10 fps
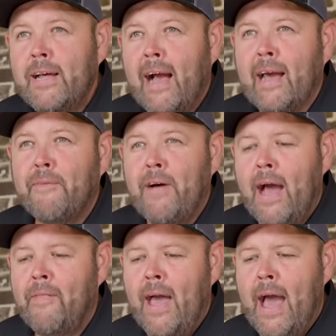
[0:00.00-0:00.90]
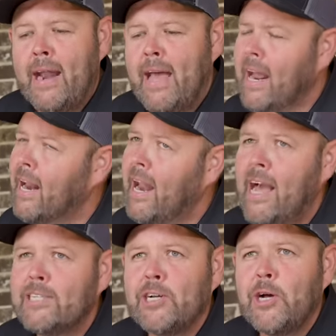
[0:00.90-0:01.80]
I gotta find that and a
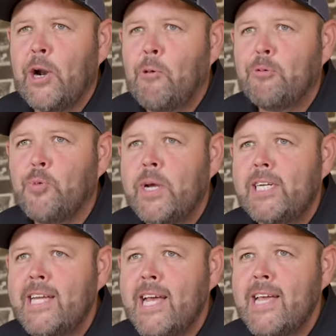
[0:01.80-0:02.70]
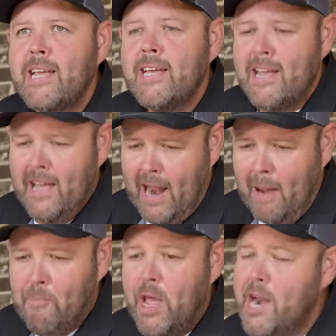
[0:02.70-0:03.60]
glass of good old sweet tea, and
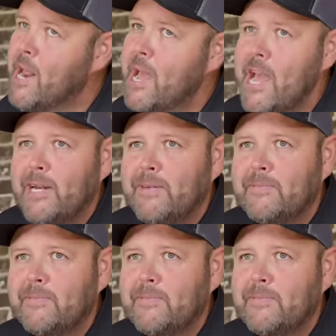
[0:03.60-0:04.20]
I'm ready to eat.